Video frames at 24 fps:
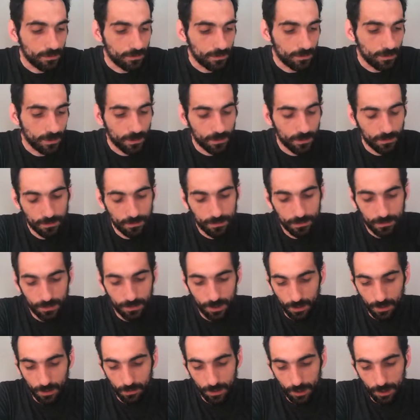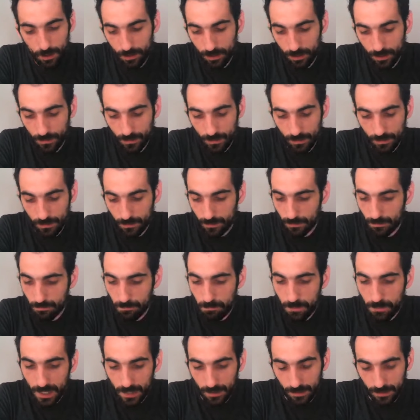we could
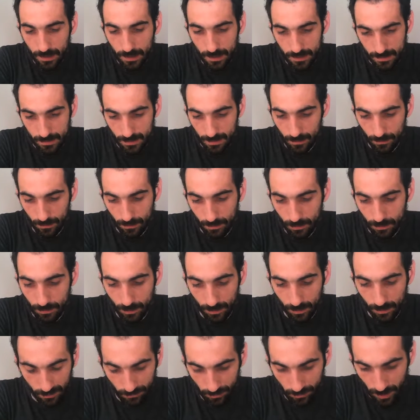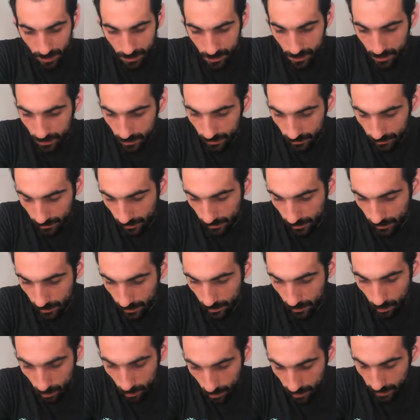build this into notification controller,
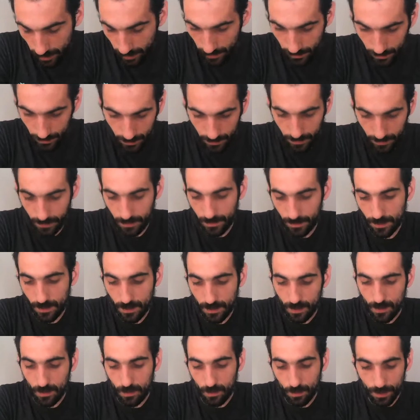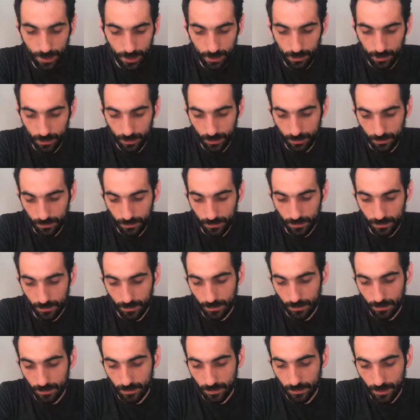or we could
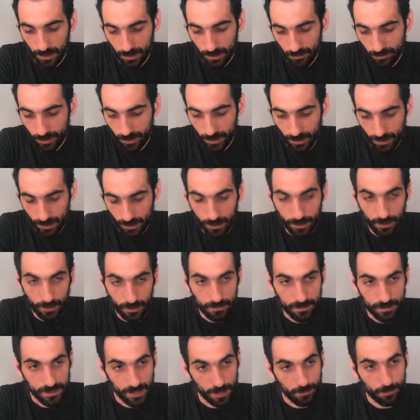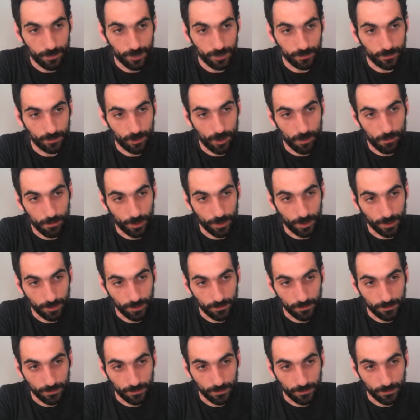deliver a separate component